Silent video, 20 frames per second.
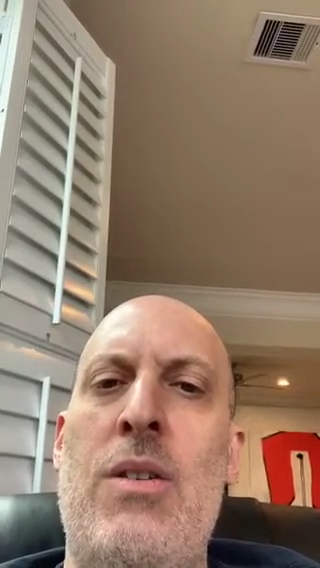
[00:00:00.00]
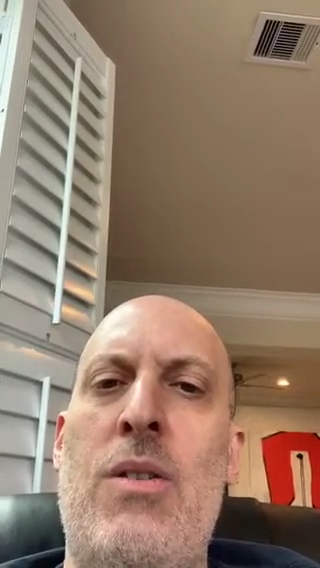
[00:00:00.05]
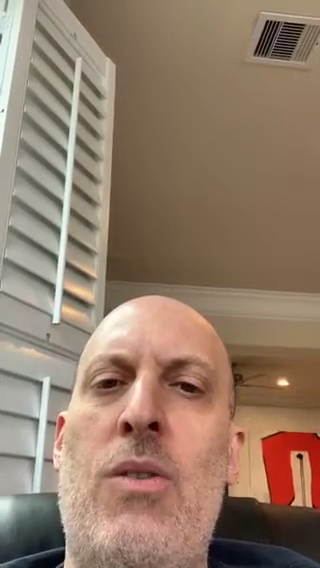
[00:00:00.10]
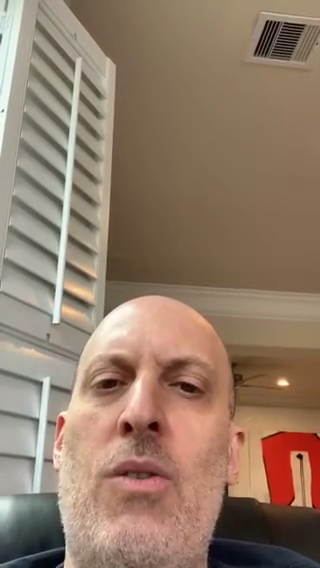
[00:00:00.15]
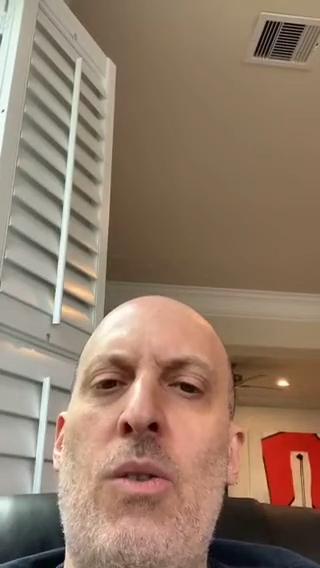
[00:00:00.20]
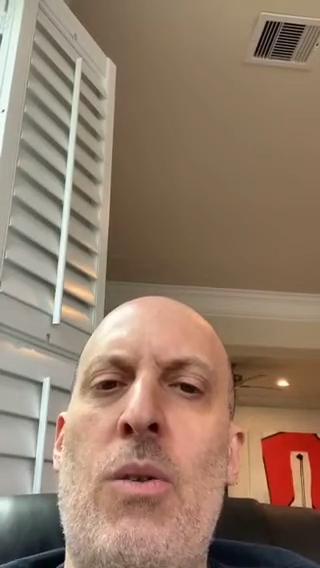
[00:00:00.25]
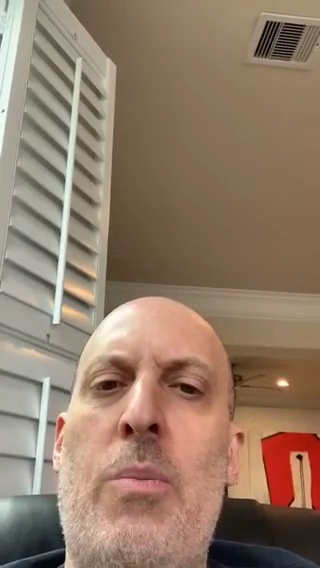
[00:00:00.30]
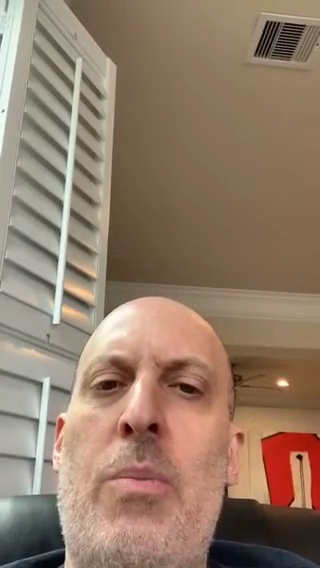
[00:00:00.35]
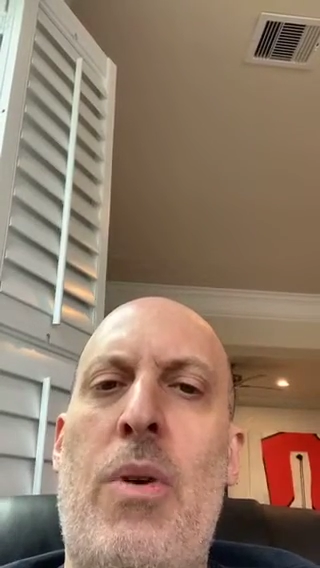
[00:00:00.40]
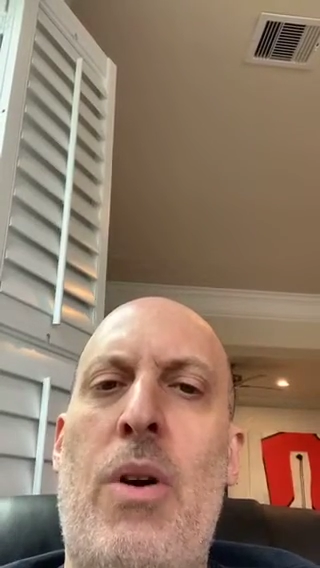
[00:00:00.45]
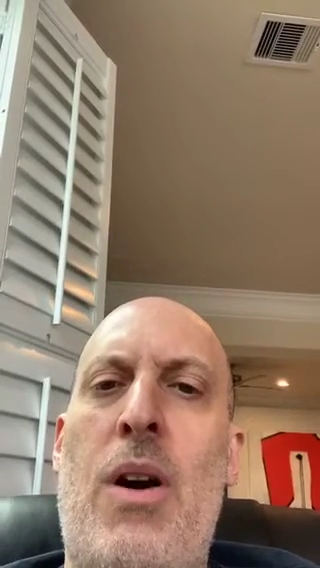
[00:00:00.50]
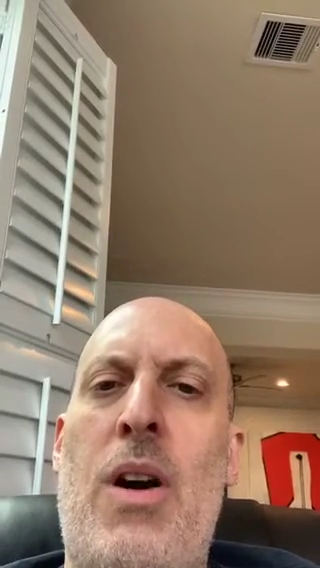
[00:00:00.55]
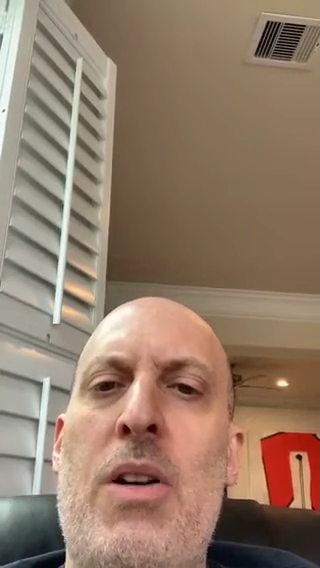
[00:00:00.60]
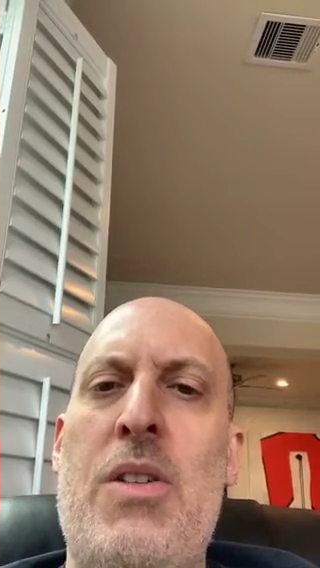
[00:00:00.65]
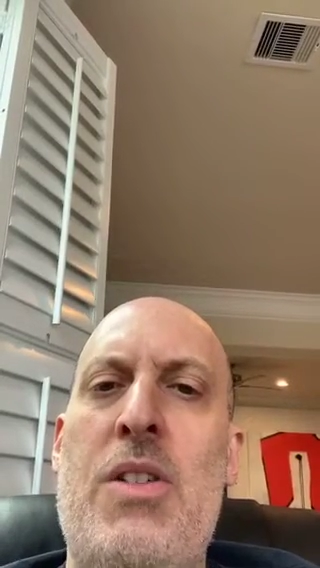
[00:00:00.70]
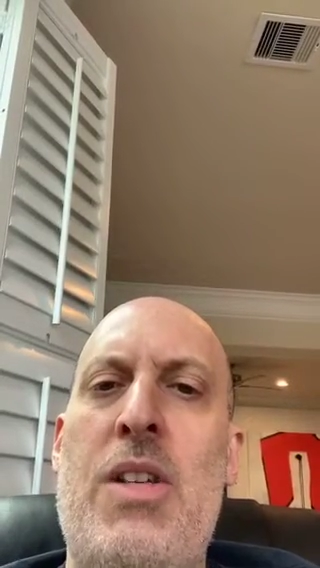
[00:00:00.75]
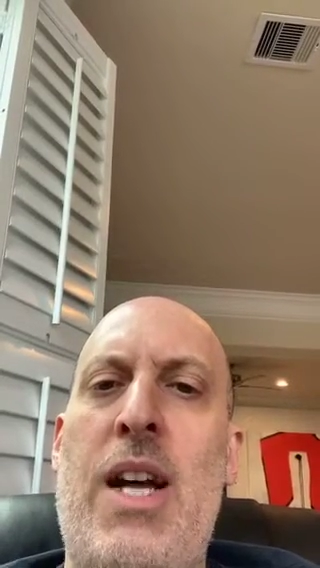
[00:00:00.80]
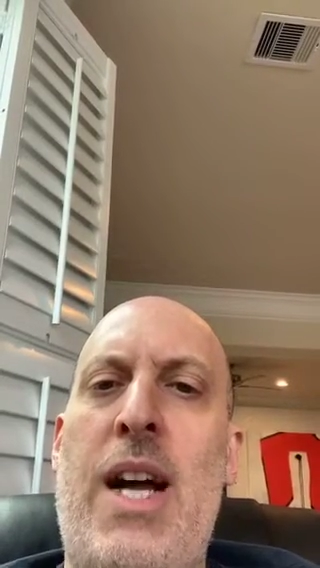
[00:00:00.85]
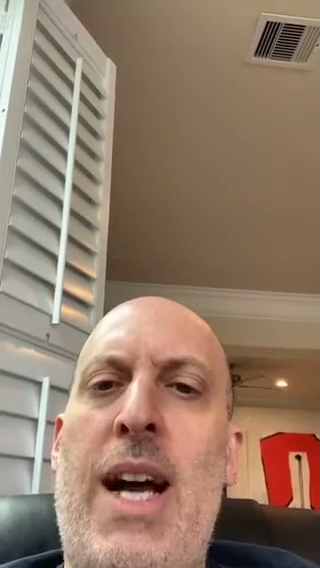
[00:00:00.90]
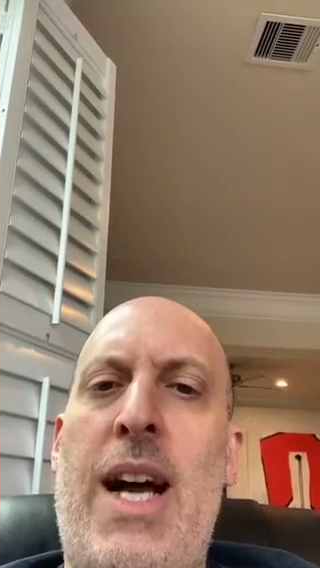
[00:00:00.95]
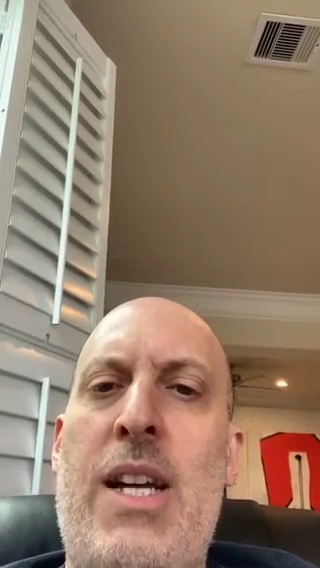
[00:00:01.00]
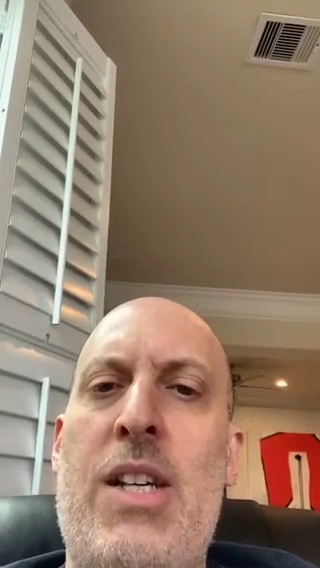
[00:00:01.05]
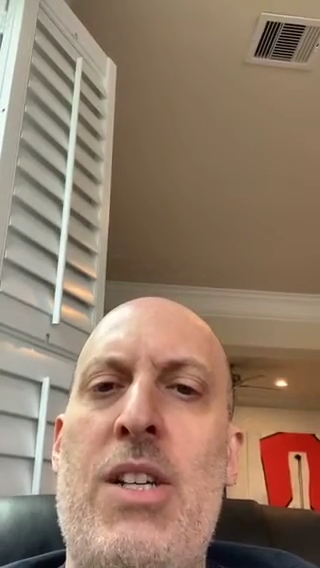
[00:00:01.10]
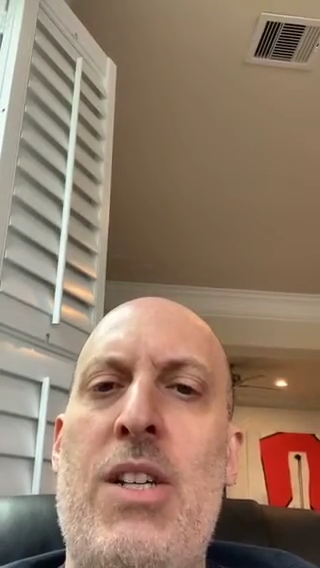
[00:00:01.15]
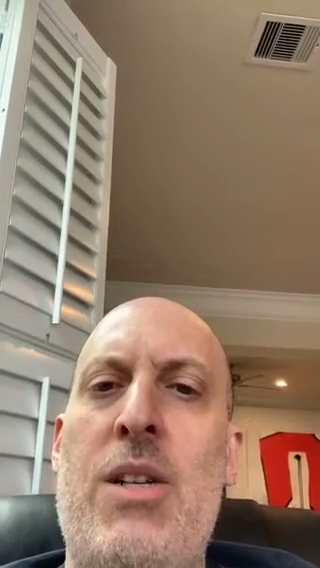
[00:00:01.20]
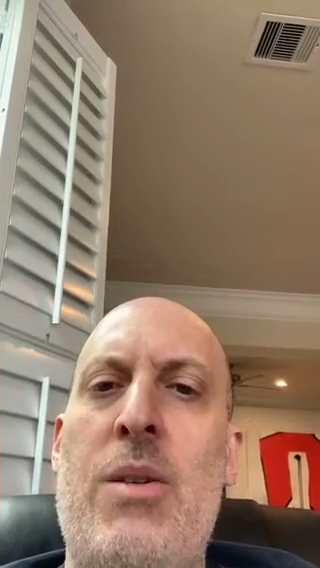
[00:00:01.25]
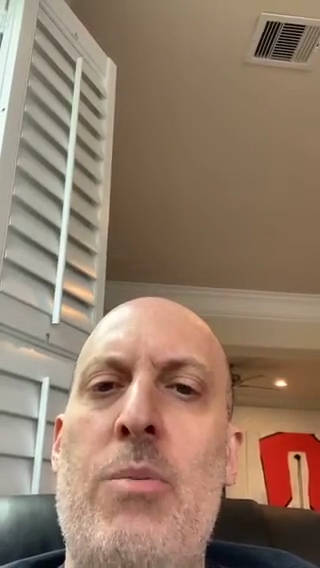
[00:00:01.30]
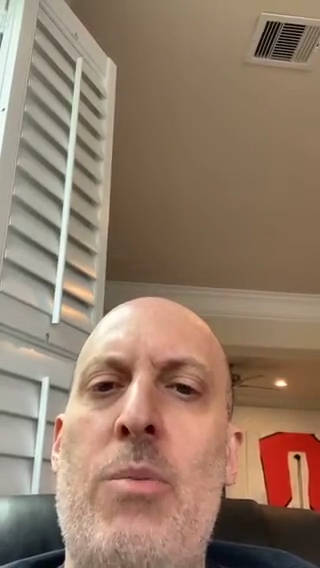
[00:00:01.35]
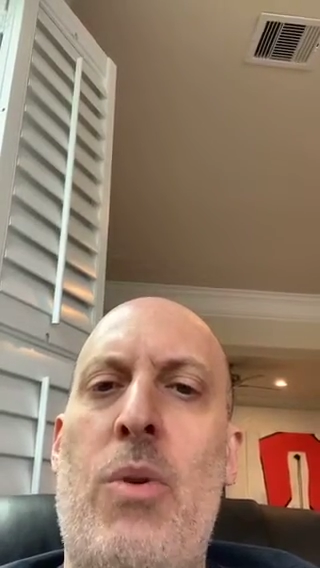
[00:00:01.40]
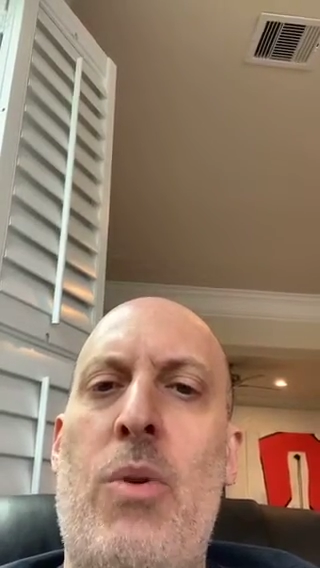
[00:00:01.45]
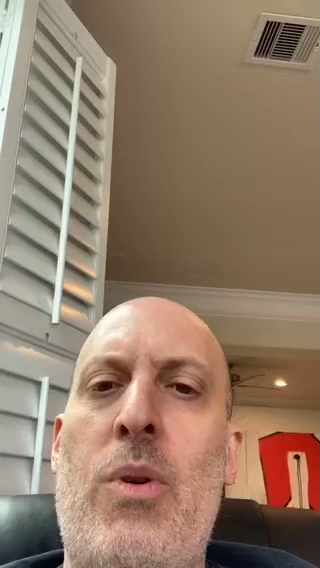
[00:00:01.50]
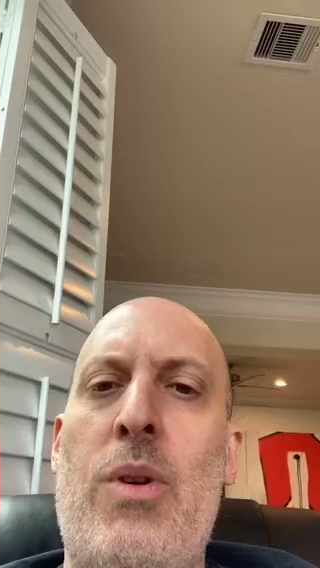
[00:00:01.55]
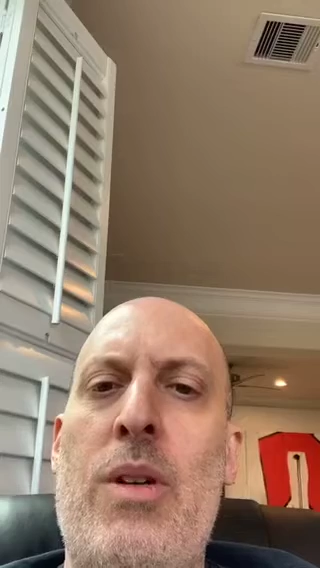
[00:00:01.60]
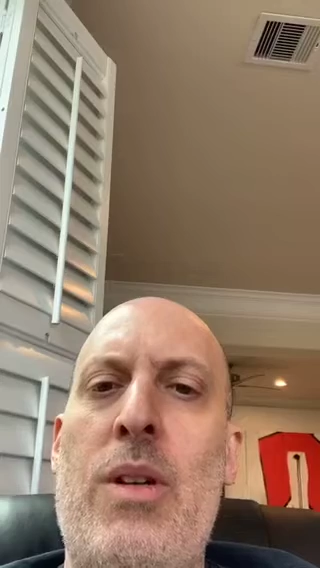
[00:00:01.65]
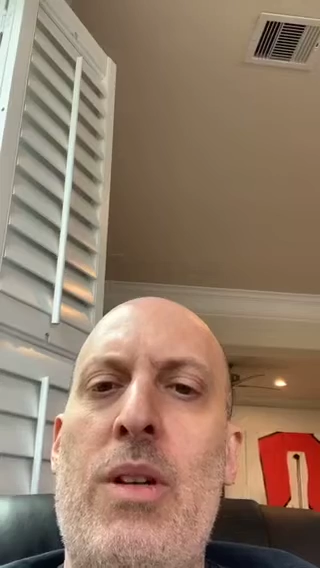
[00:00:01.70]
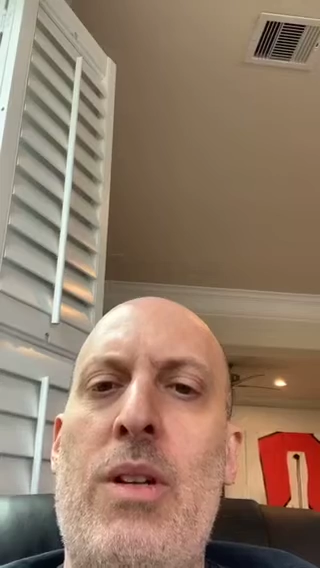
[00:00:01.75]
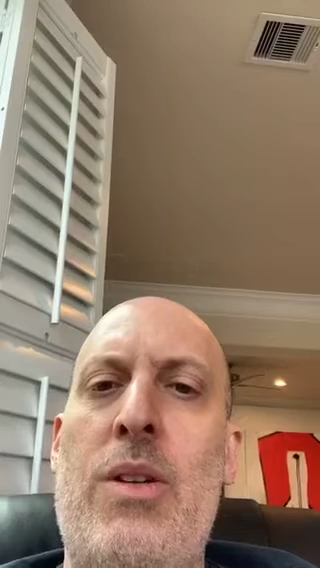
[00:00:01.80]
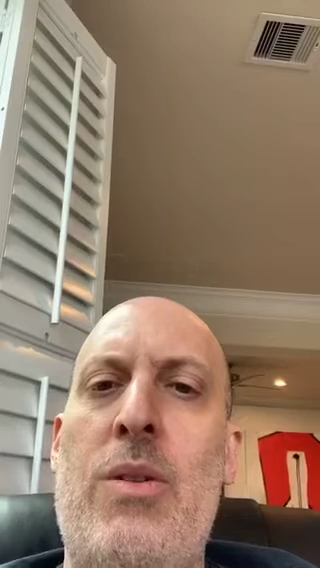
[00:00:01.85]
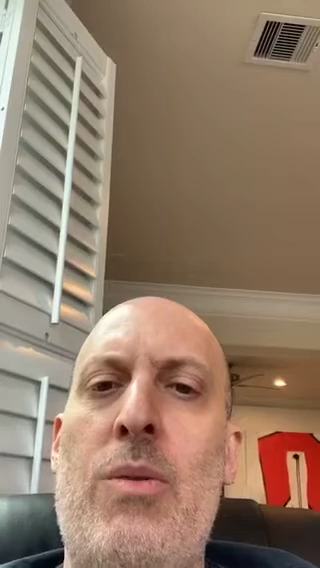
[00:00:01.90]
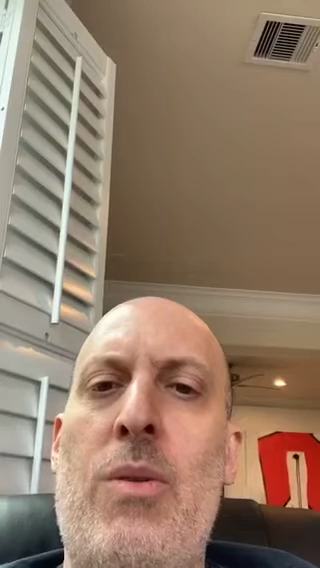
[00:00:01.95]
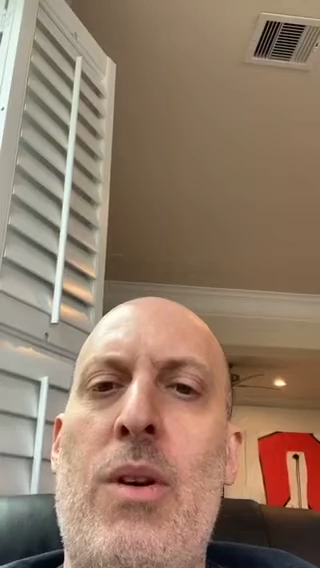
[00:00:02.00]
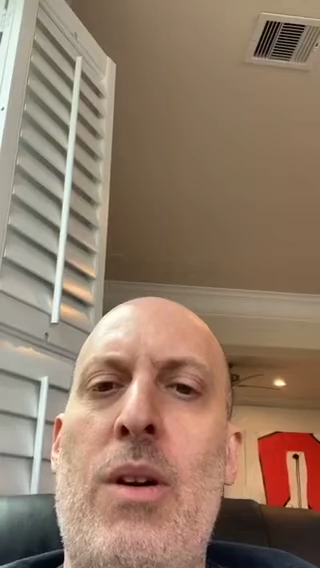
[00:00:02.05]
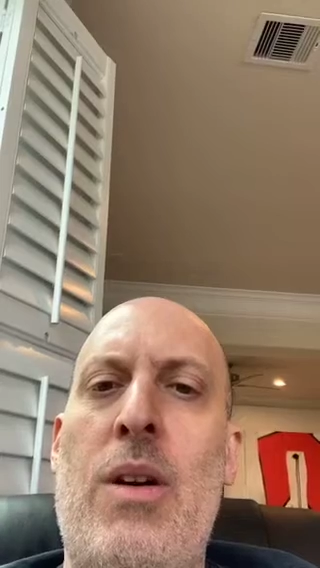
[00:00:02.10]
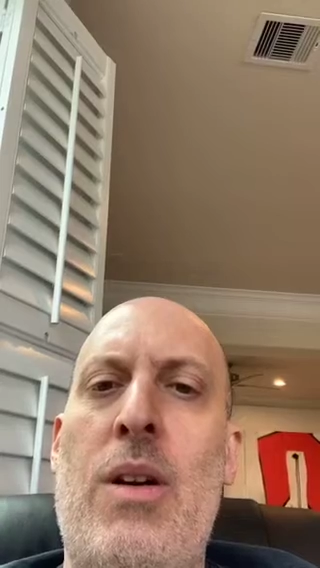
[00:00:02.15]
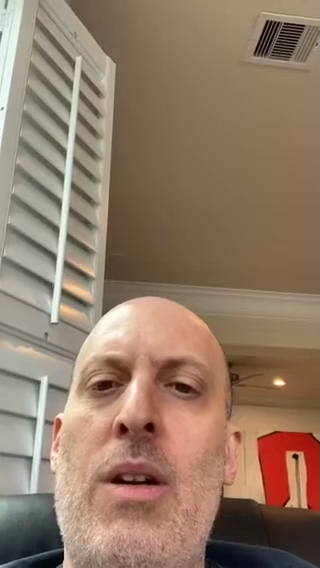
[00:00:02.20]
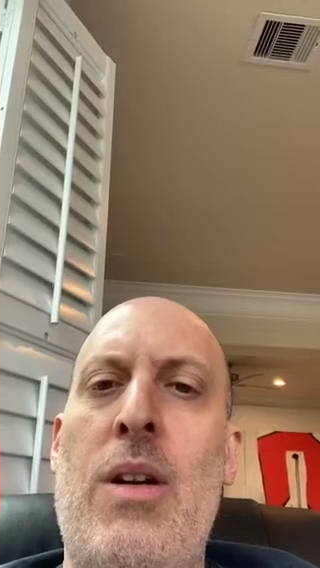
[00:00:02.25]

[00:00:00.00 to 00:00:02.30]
or paused action important in your work?